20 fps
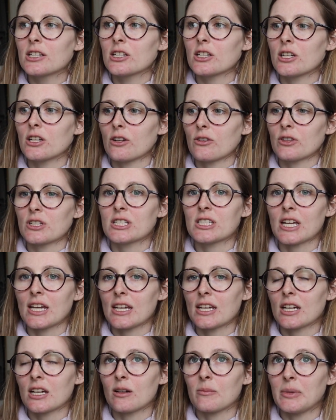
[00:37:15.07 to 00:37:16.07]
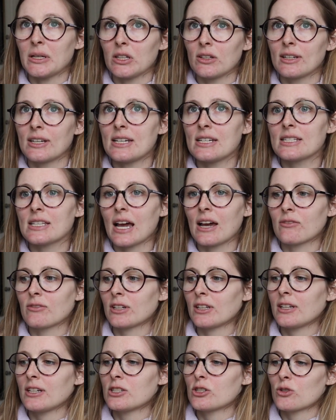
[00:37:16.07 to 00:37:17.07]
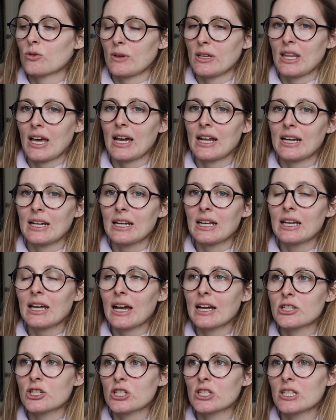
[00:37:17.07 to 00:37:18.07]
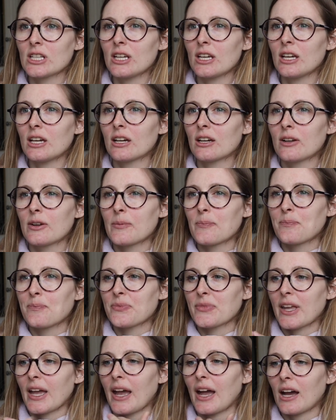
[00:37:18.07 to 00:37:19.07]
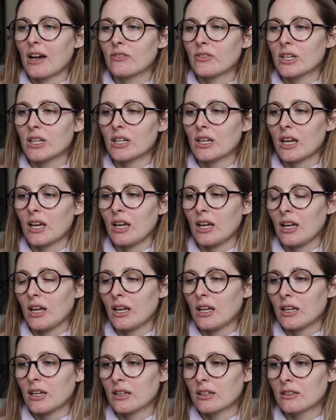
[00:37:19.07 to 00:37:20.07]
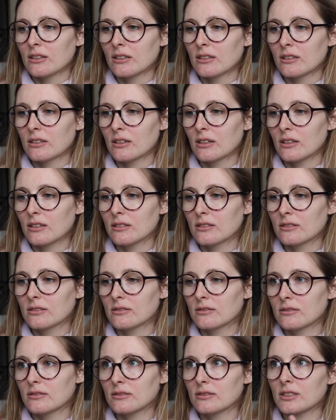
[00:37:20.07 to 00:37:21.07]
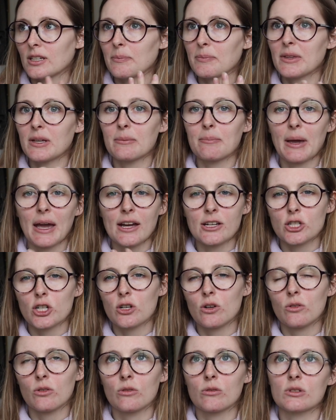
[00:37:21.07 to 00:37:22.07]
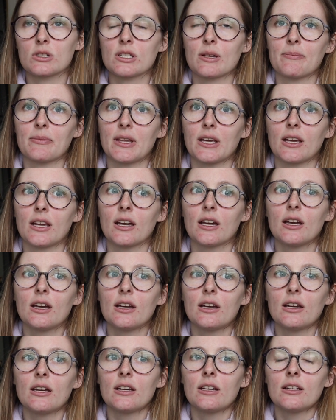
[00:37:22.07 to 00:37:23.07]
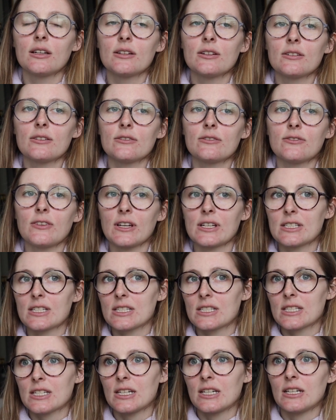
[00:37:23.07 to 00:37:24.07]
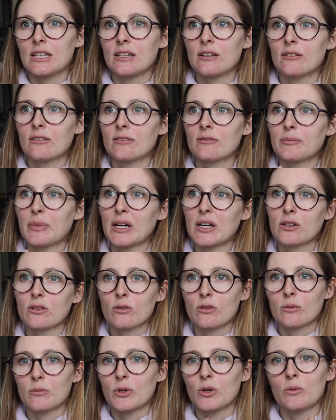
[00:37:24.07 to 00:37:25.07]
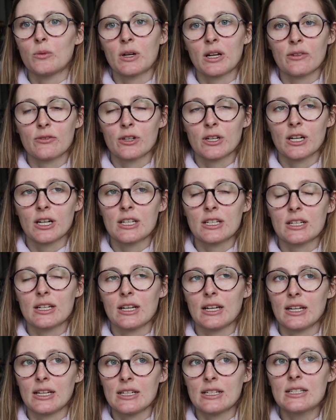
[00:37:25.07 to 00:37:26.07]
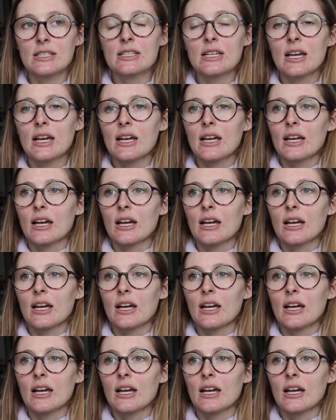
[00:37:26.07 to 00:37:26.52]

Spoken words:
you know, the psychic abilities, I really enjoy that in it. I just think having something magical or something fantasy, paranormal, whatever it is,